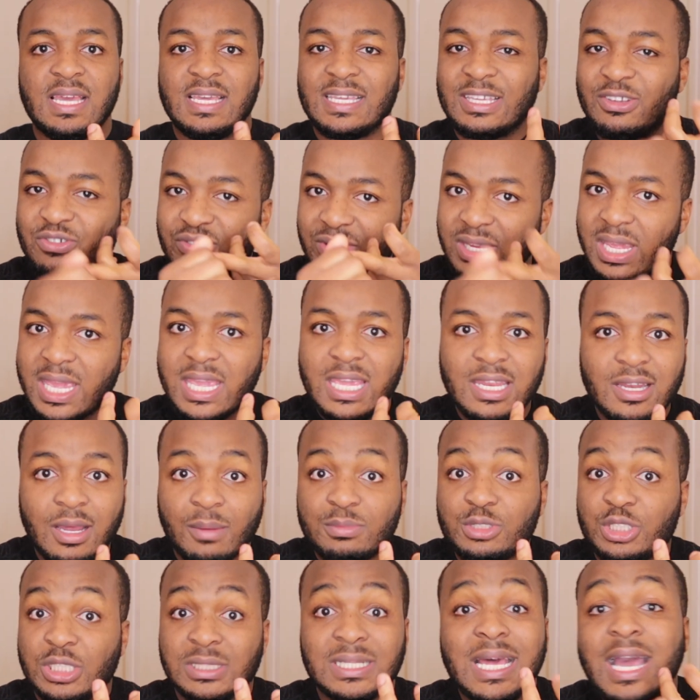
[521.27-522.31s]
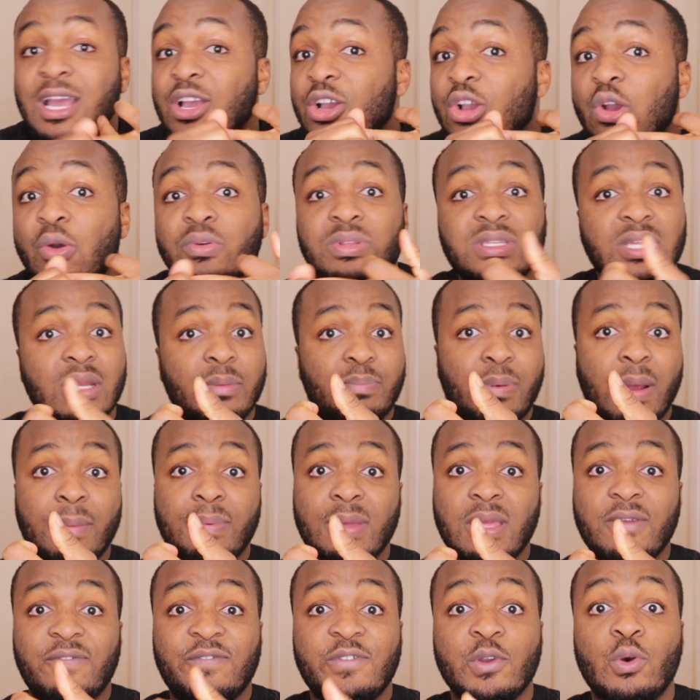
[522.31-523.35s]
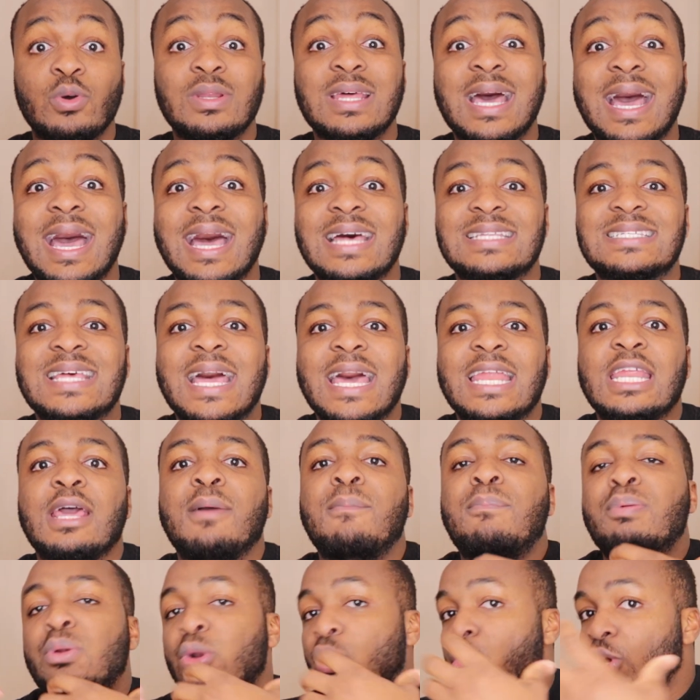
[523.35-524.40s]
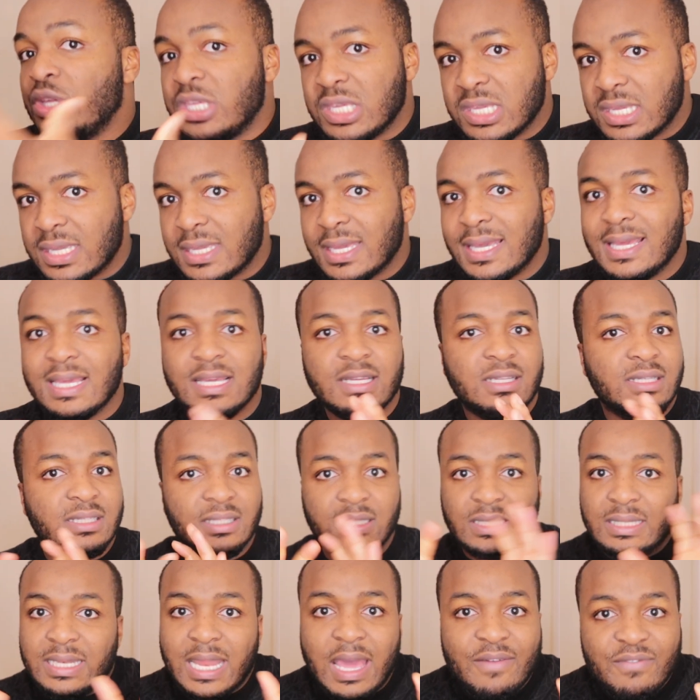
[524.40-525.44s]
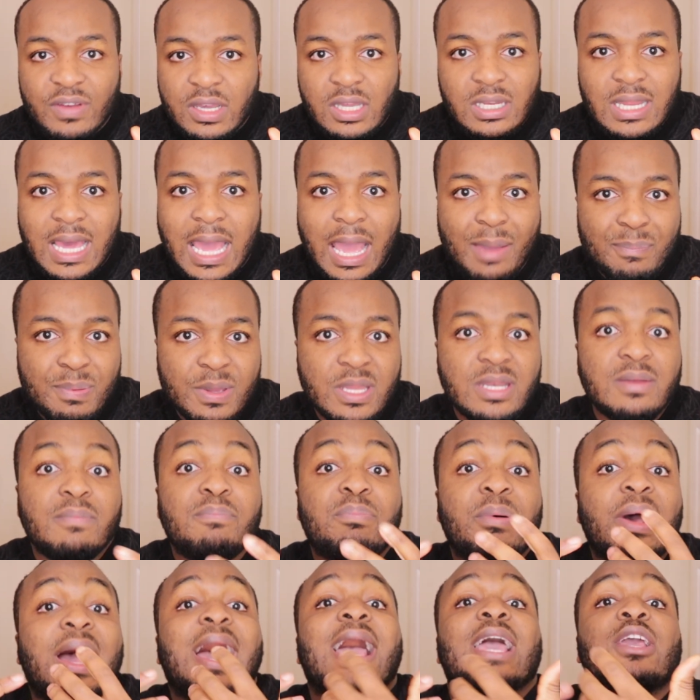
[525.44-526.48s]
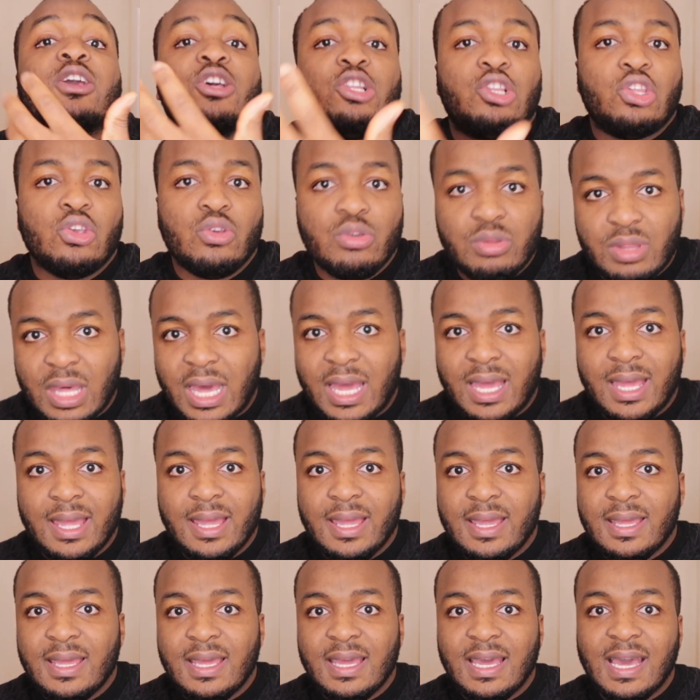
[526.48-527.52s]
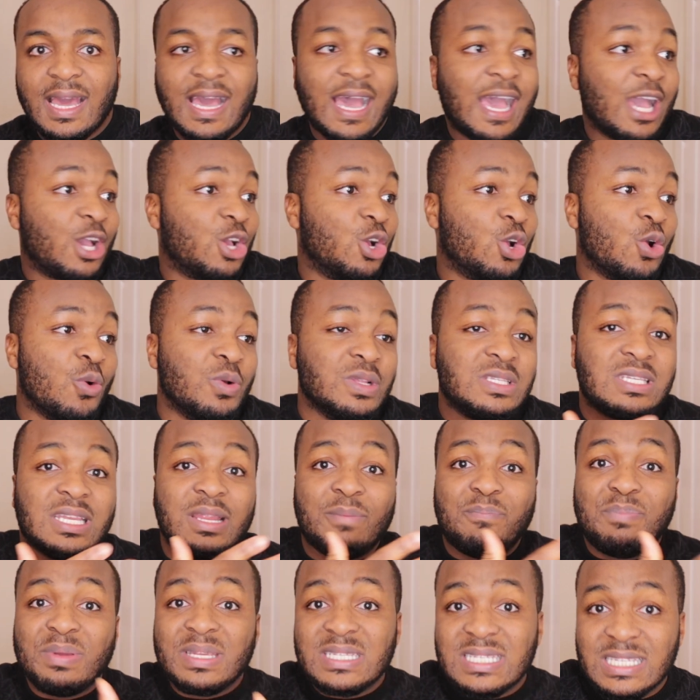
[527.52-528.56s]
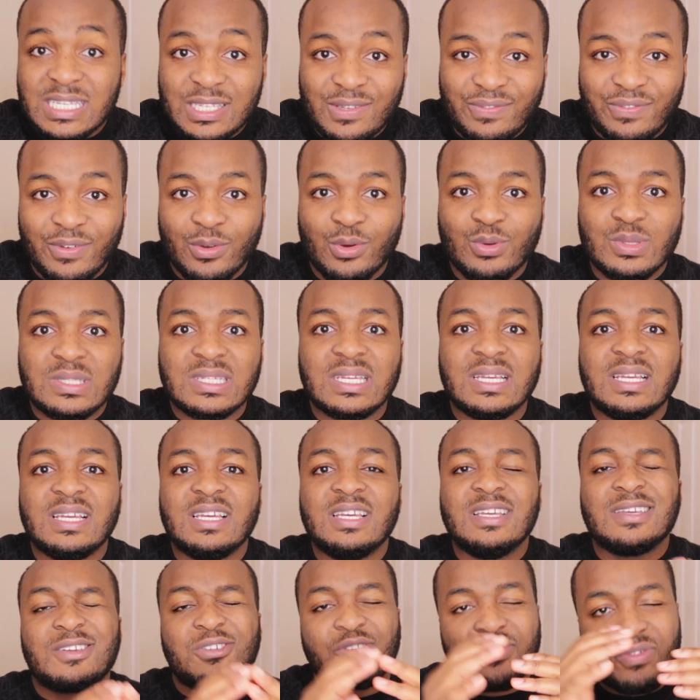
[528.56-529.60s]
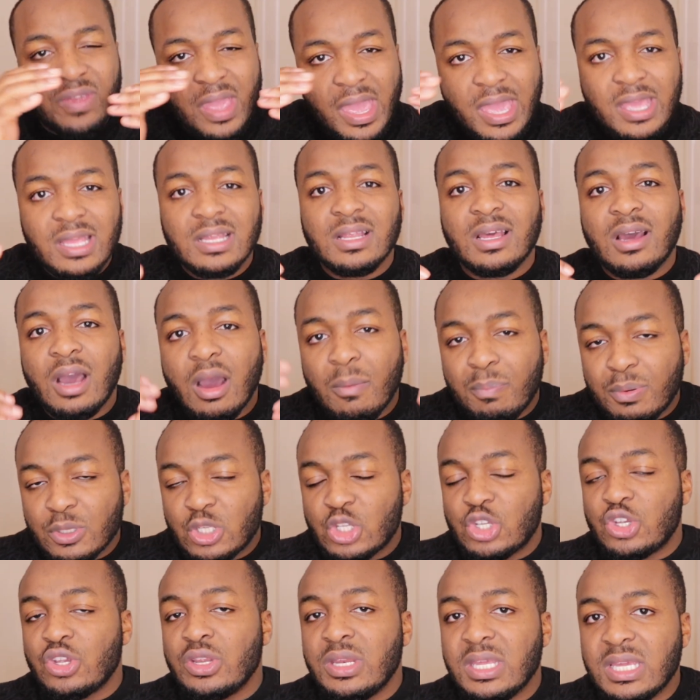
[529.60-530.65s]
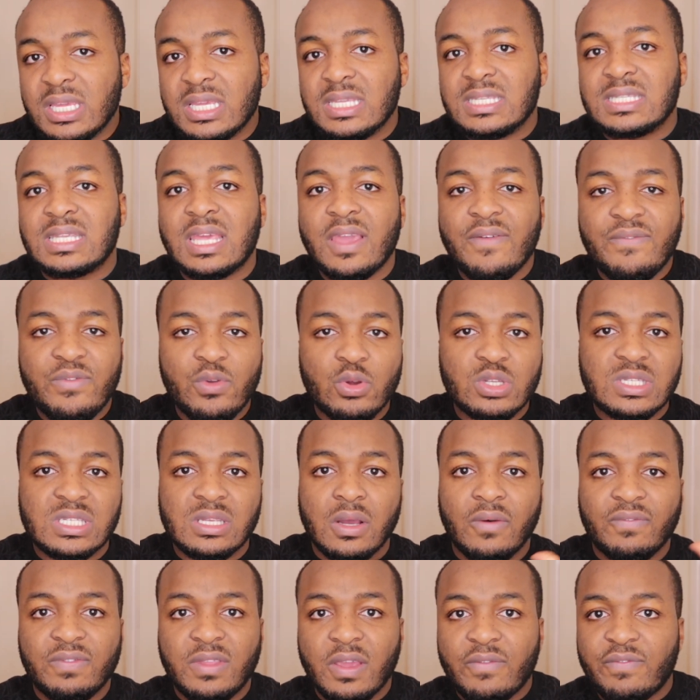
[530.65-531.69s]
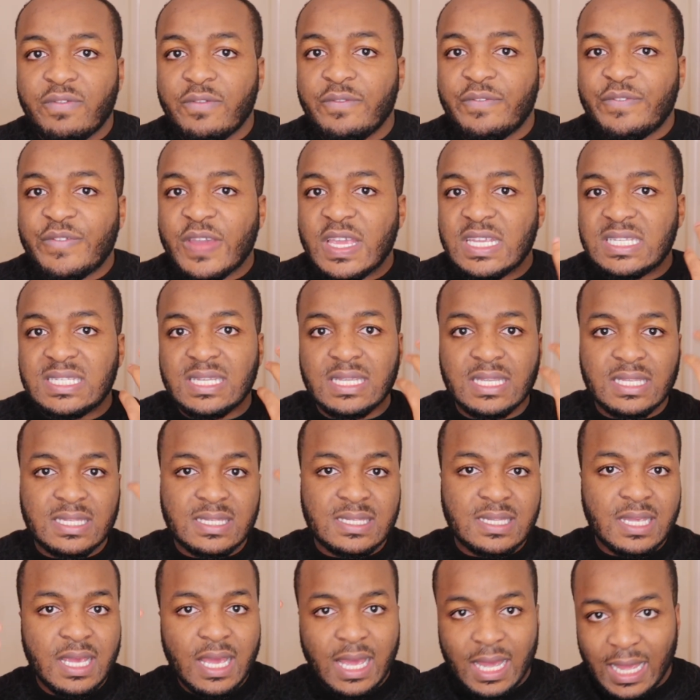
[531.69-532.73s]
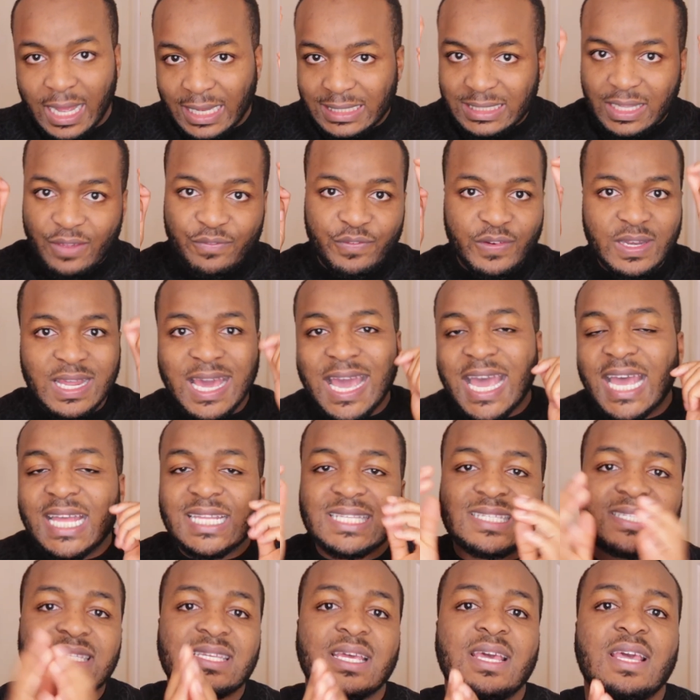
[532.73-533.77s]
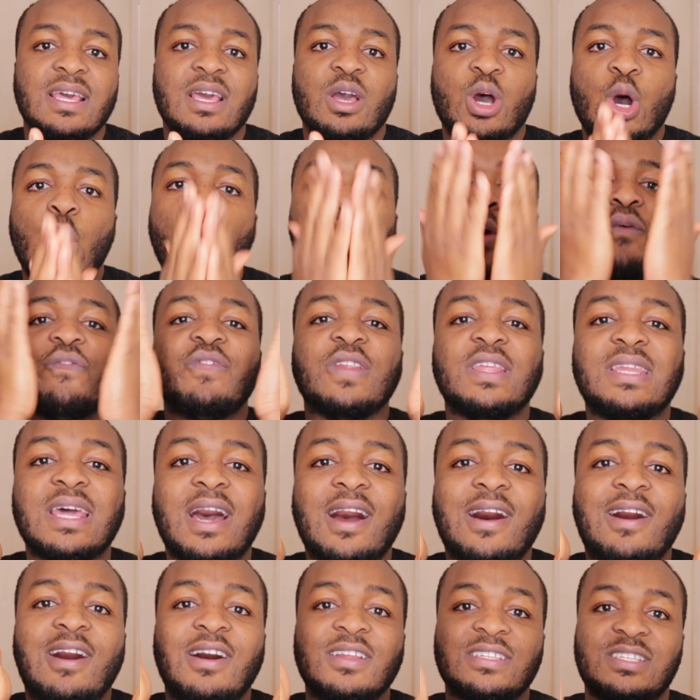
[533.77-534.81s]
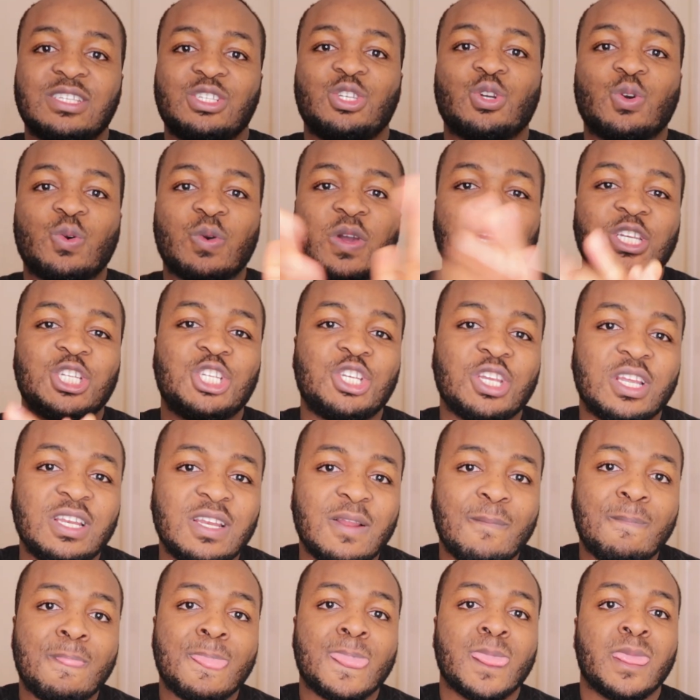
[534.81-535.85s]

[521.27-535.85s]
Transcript: Creating options. I could go into the property field as an employee. Never gonna happen, but I could do that. I could go into the business field. Create opportunities. Give yourself different faces and different hats. Hopefully that answers your question,